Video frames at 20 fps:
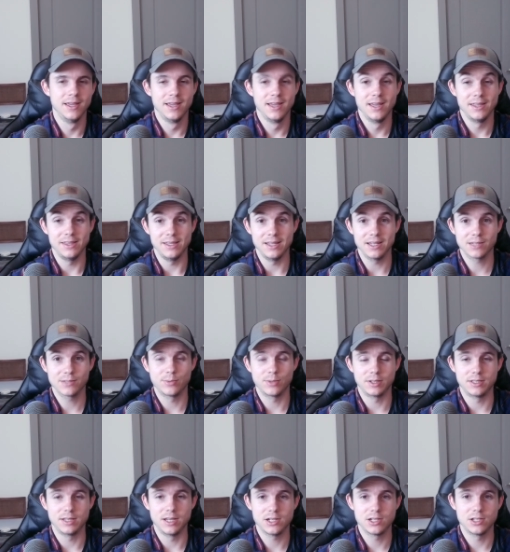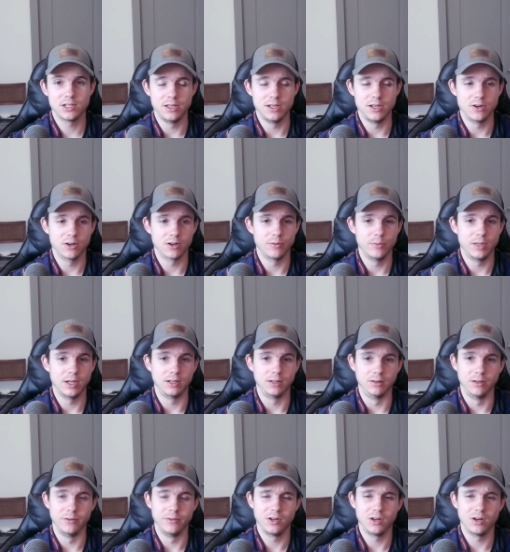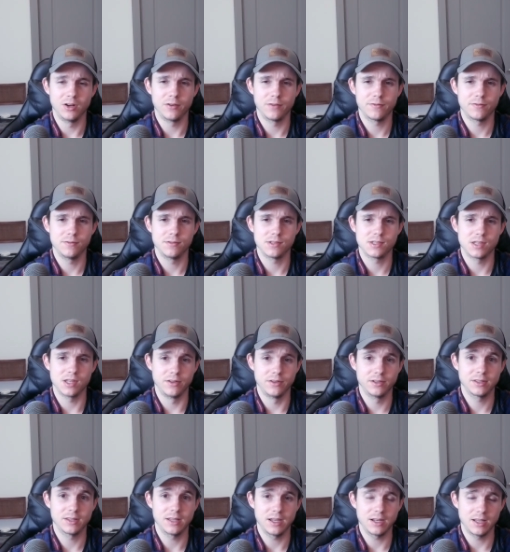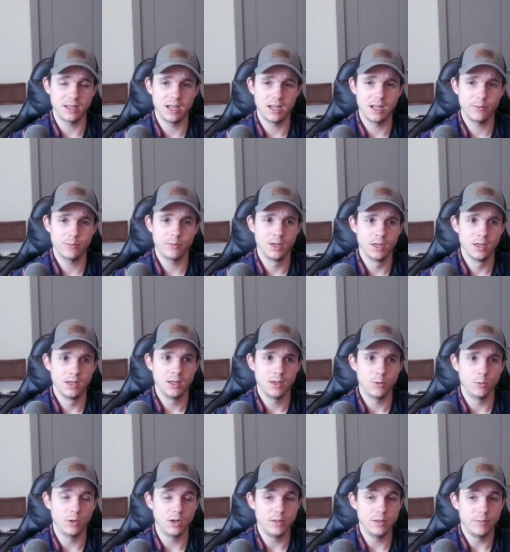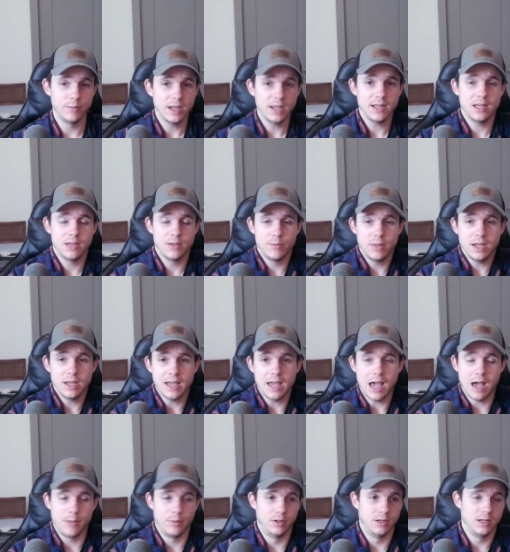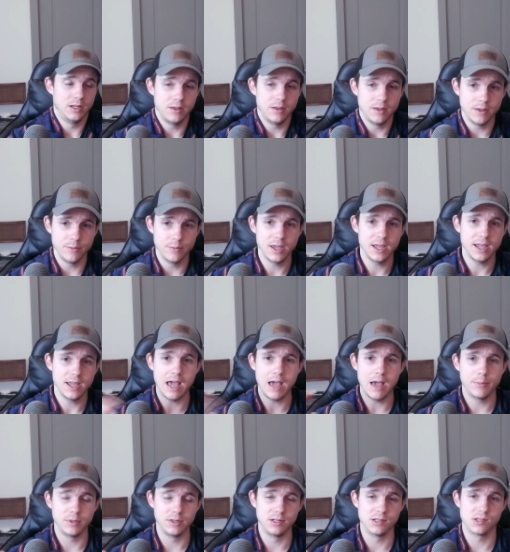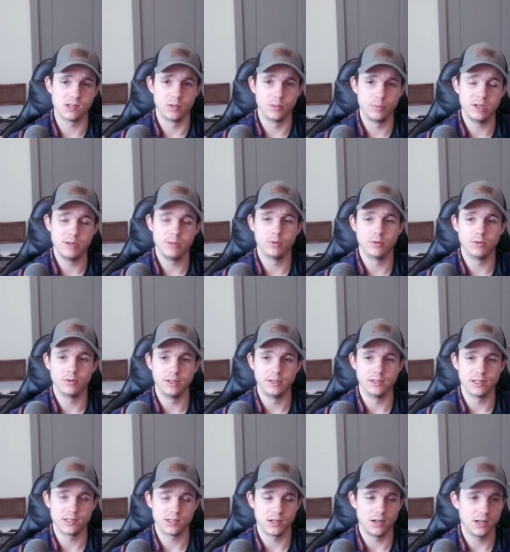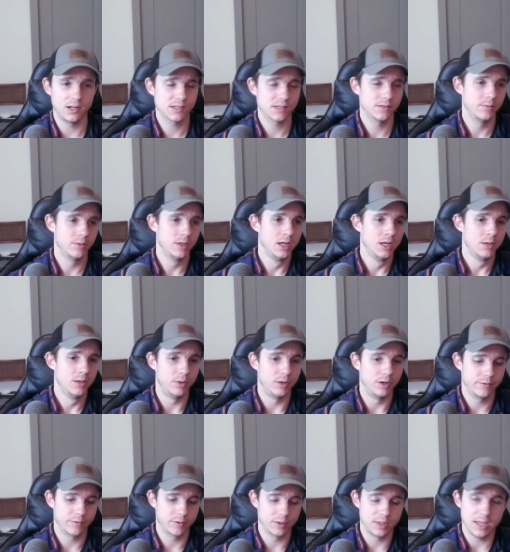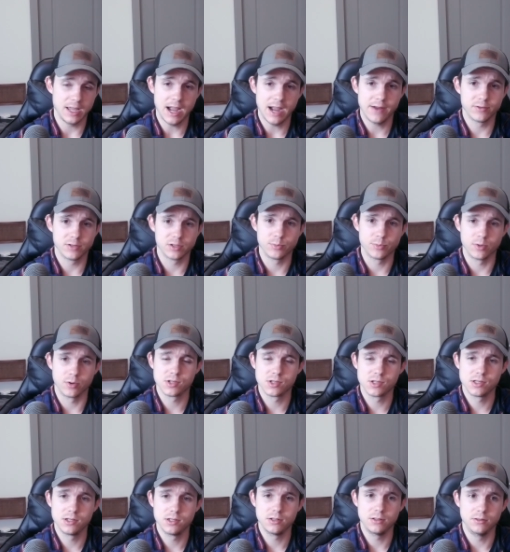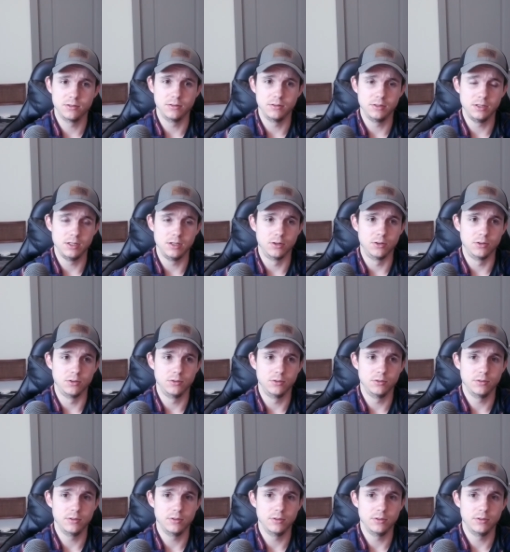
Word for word: the expectation that you're going to make a living off selling that game. Well, it may happen to some people, and that's awesome, but for the average person, you know,